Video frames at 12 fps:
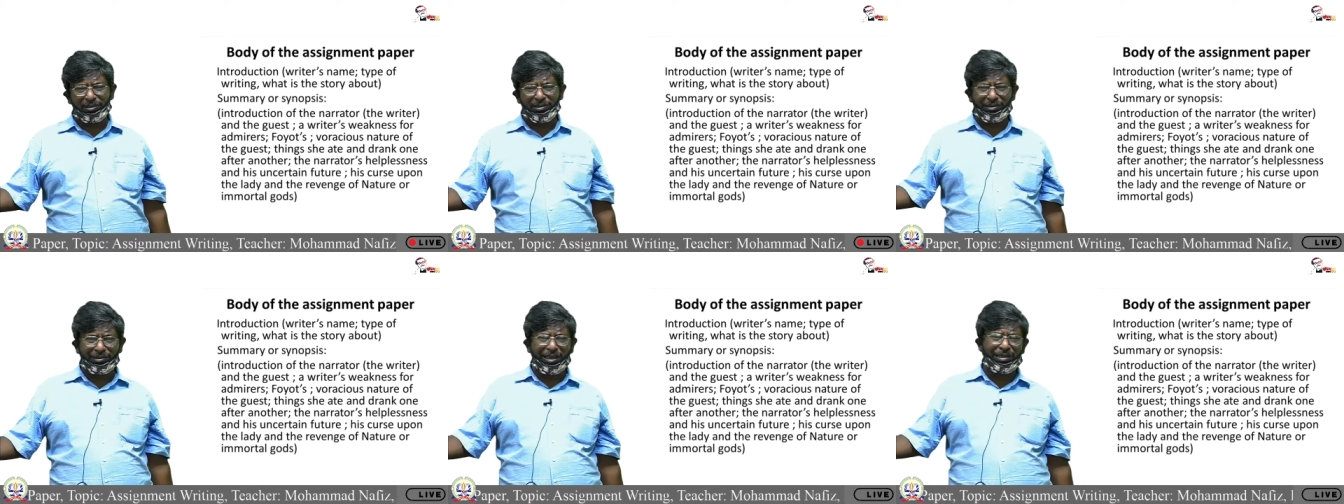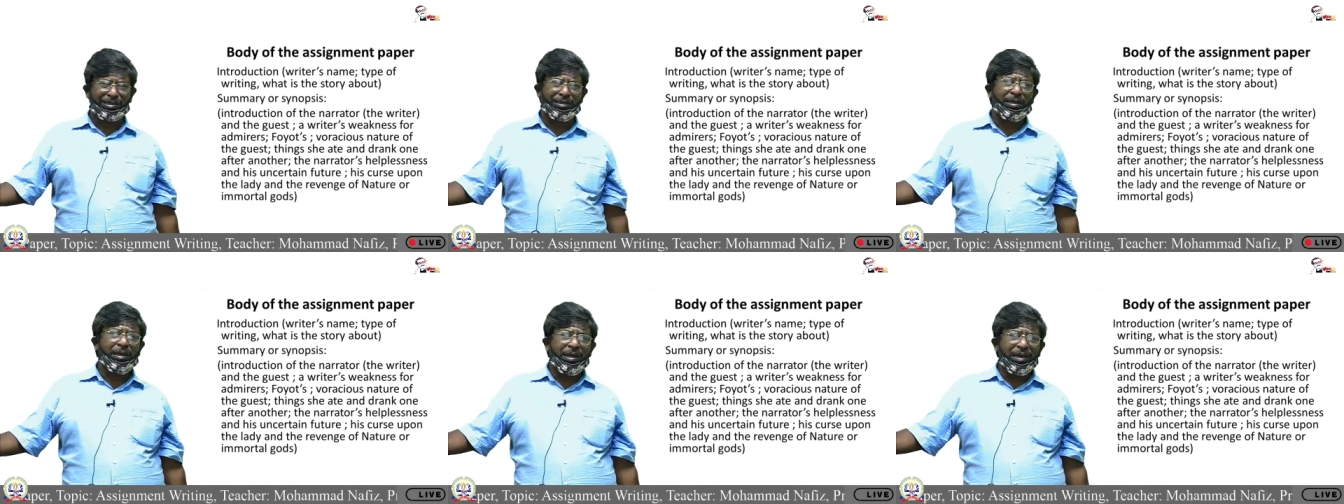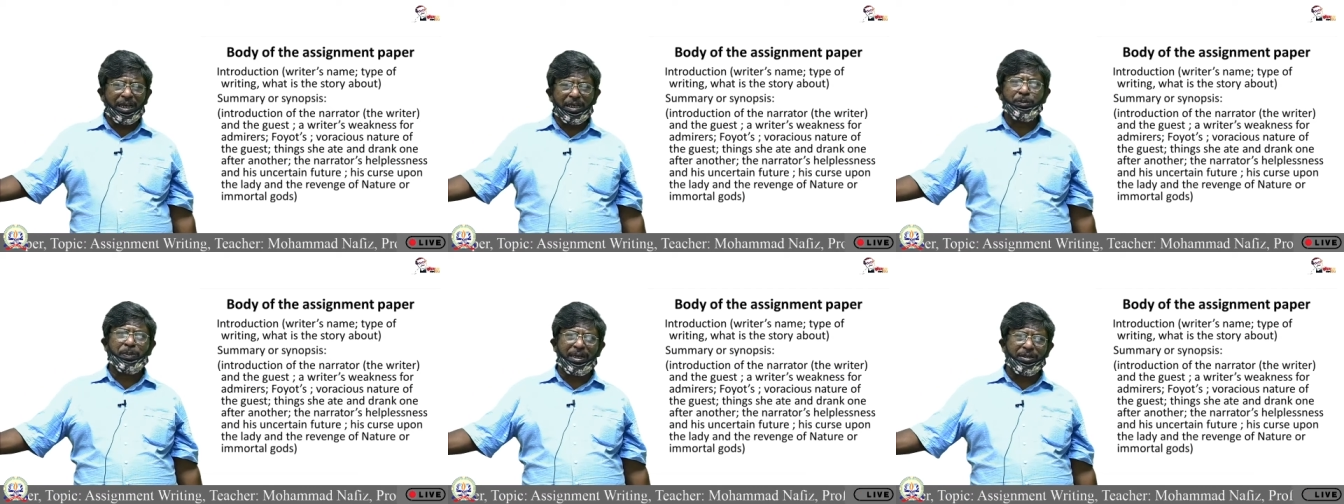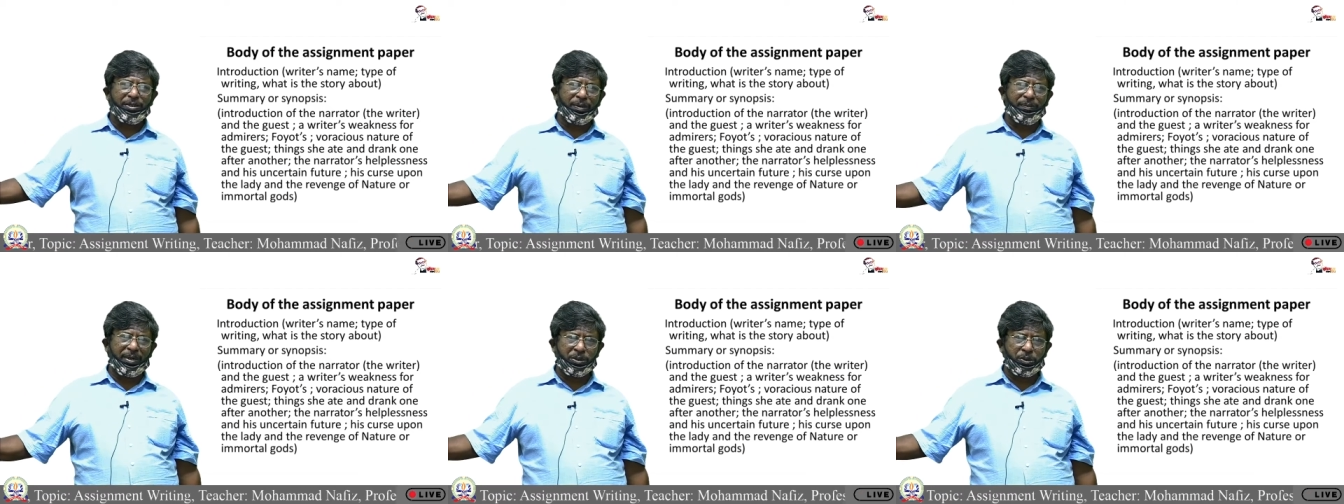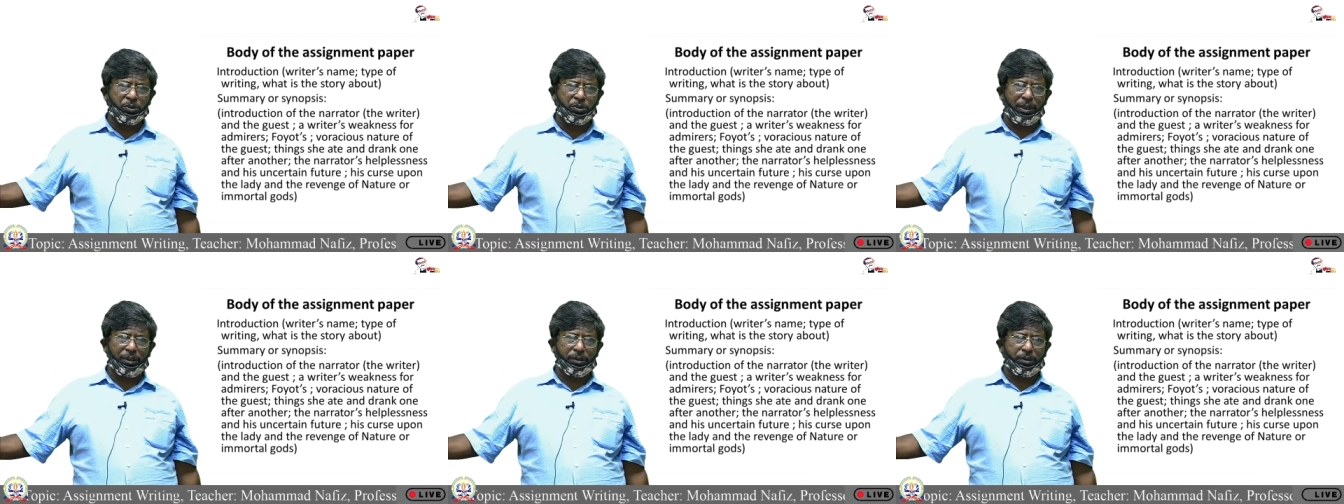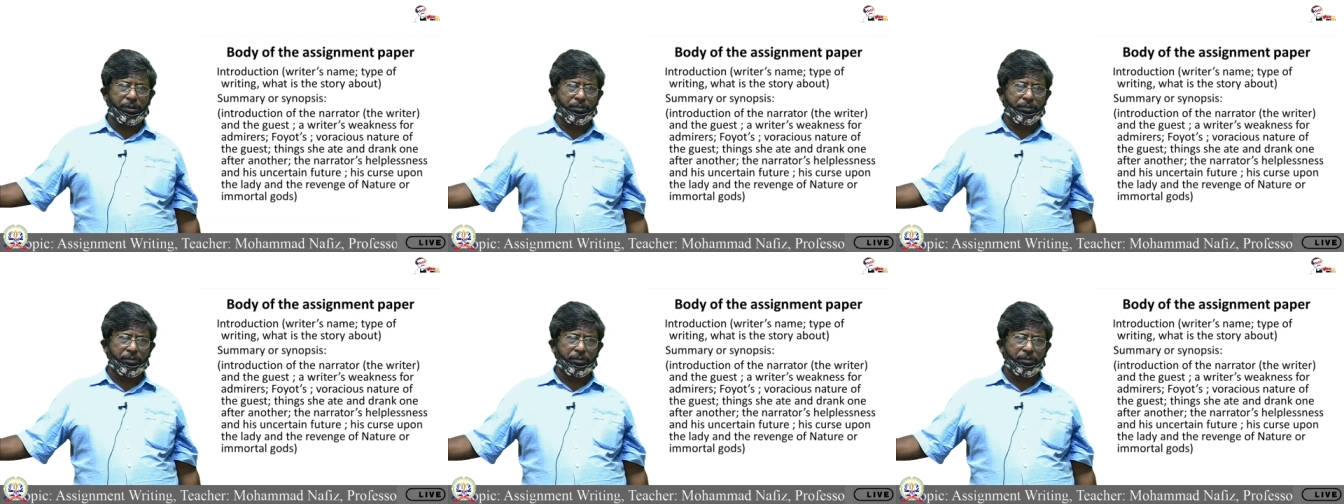that expensive restaurant.